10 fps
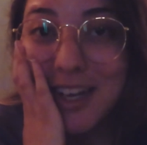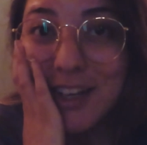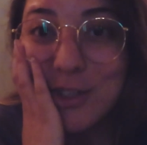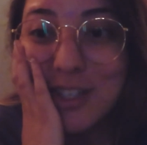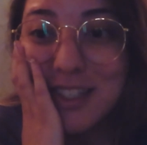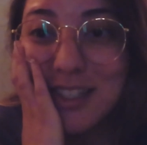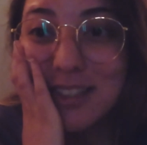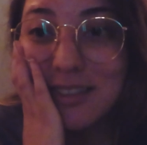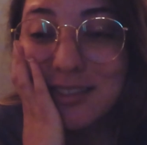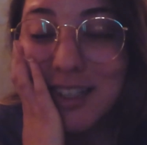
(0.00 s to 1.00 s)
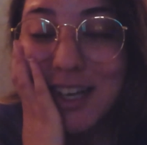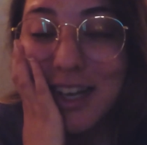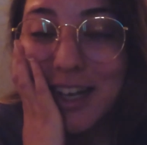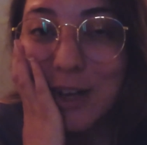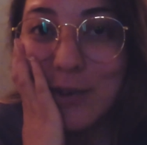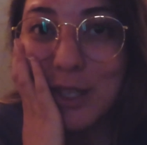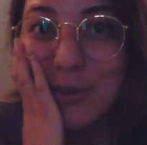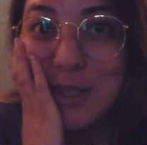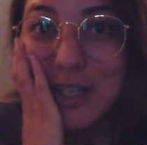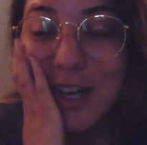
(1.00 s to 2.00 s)
I just, I really
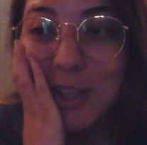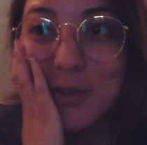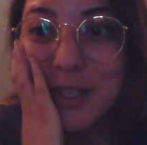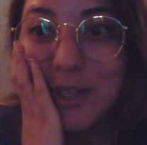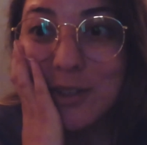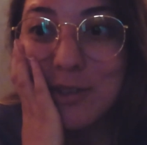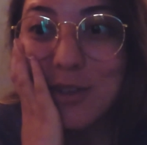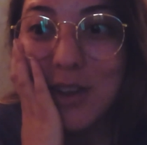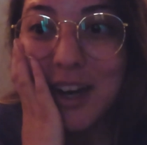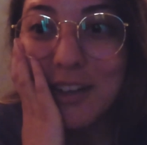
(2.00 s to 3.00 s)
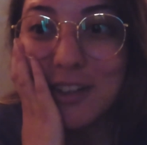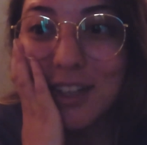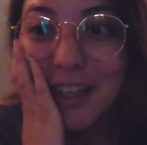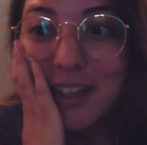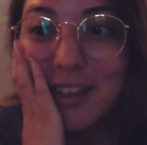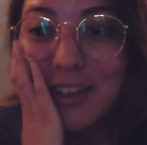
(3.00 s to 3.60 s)
wish Skylar was here so that I could like